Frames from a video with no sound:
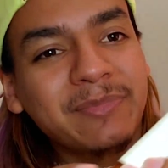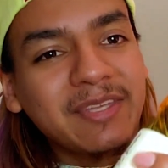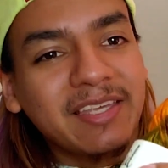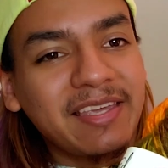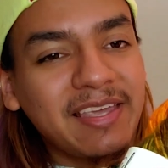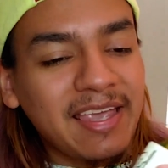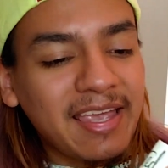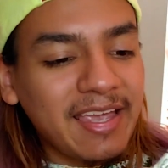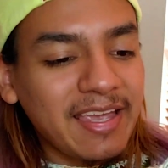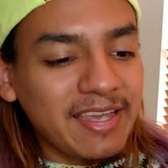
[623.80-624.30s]

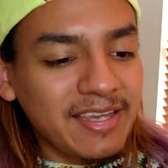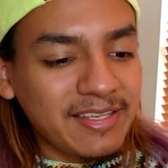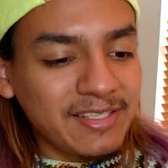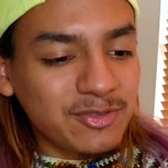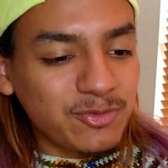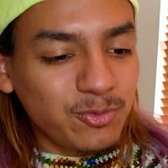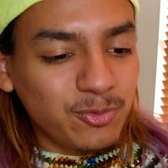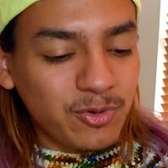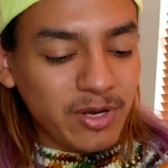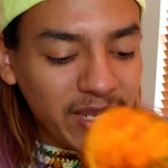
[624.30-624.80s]
It
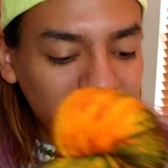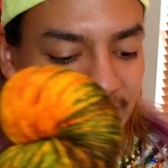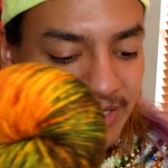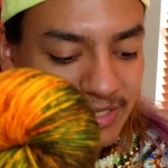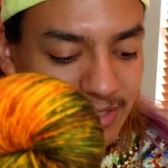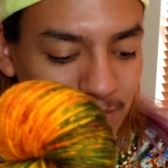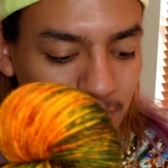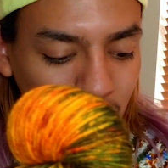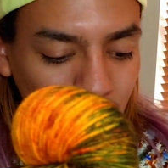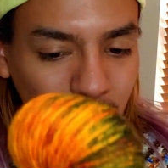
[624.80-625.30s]
has
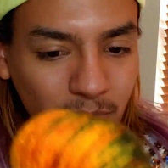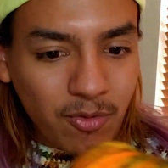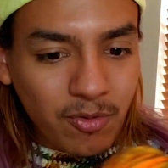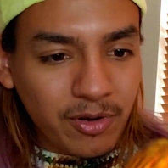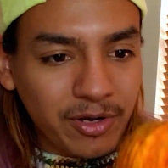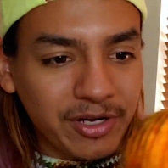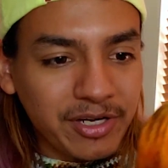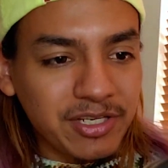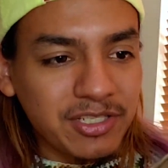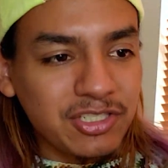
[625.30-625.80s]
red,
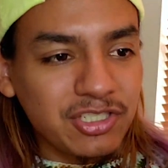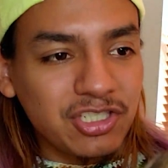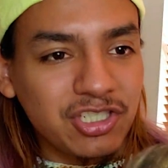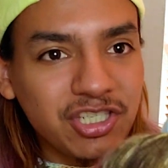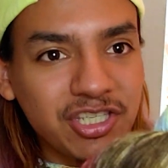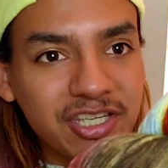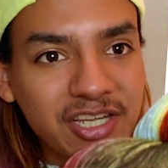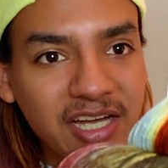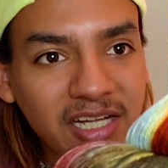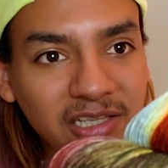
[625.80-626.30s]
orange,
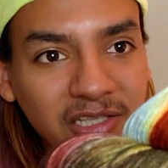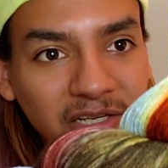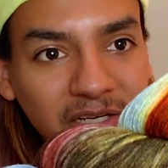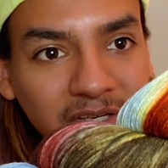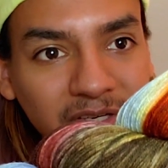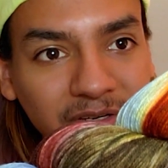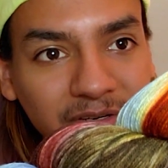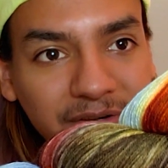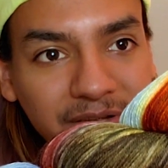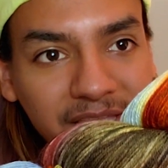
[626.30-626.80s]

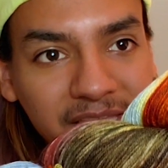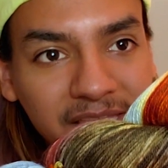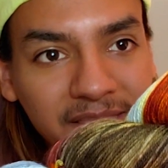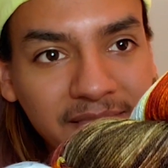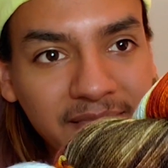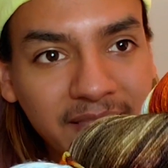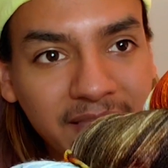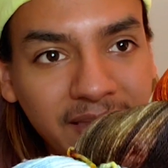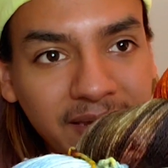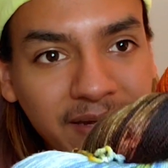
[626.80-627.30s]
yellow
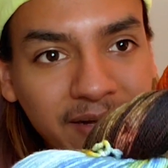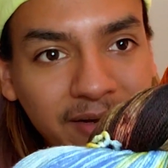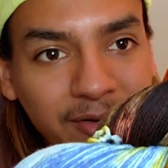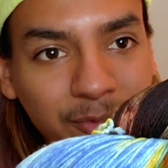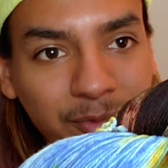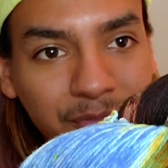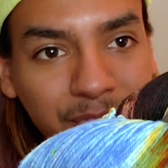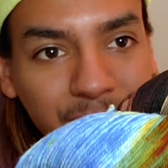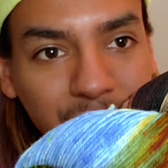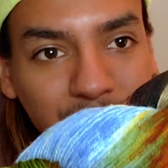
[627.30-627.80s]
in there
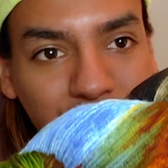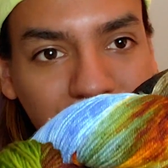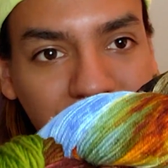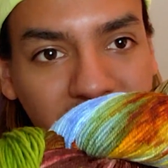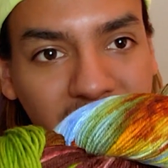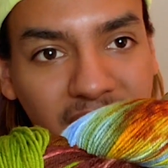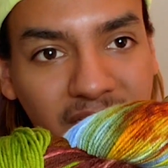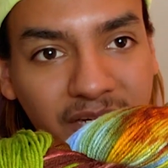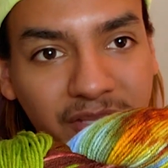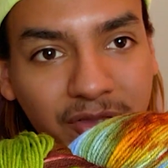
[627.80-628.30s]
with the
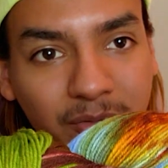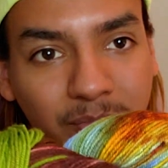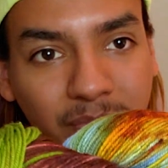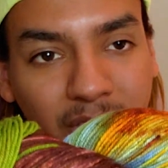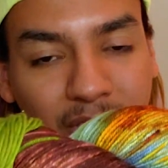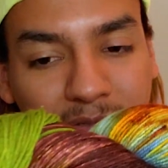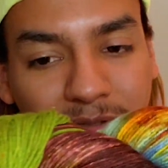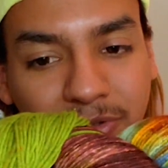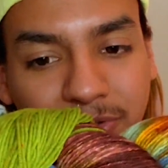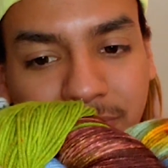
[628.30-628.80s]
green and the
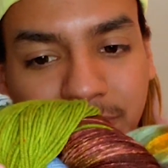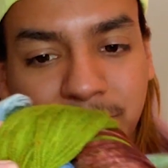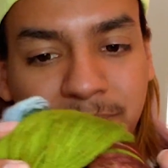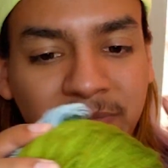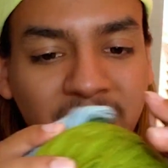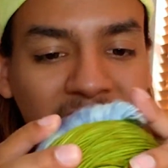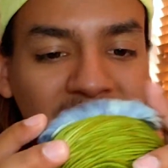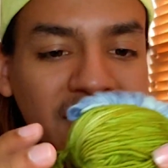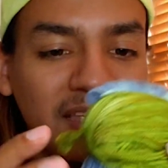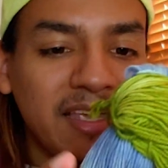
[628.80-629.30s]
blue.
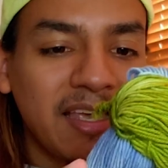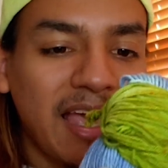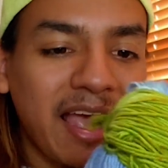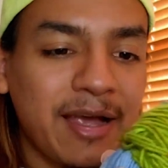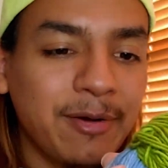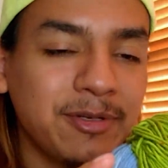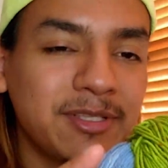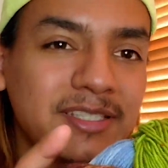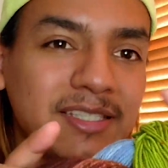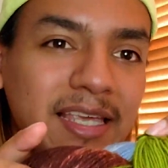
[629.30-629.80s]

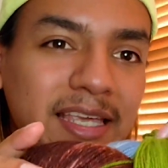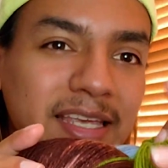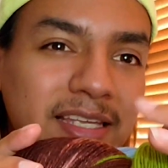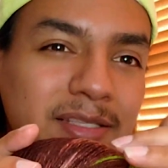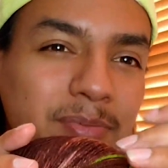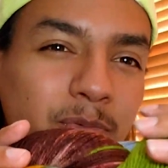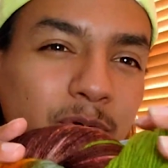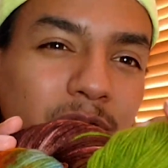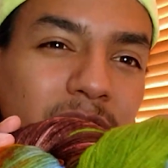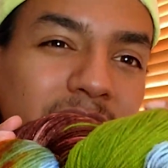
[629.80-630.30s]
I would say
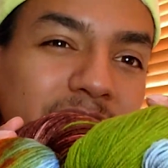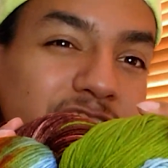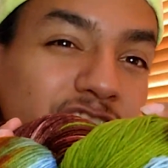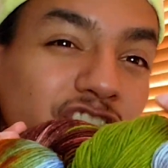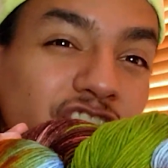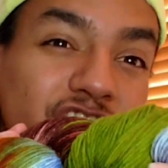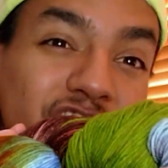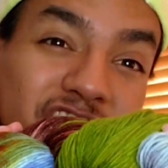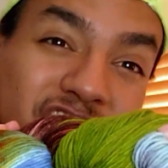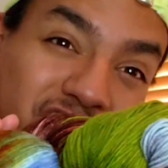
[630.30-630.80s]
it's more like
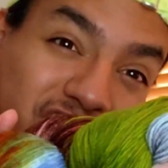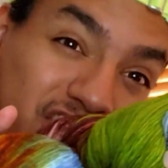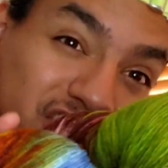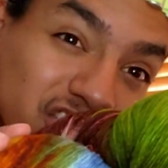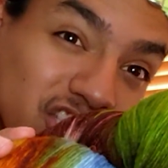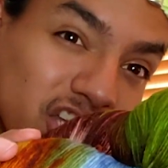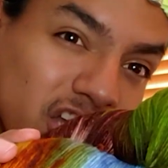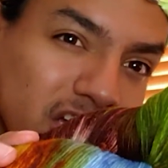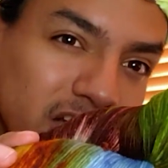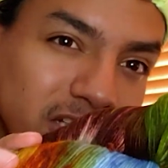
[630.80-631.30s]

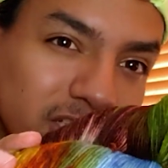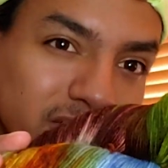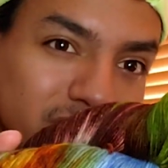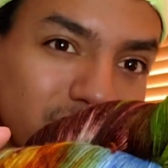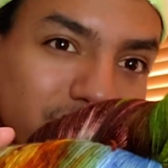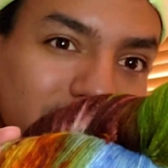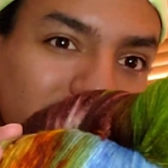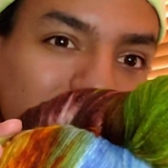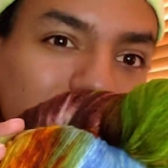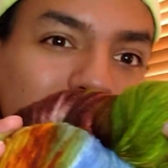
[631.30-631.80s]
jeans color
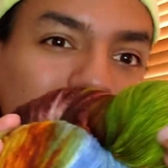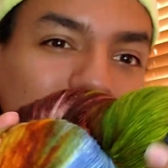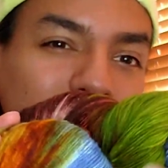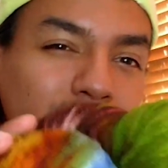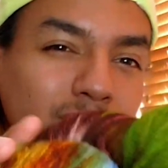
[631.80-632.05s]
rainbow.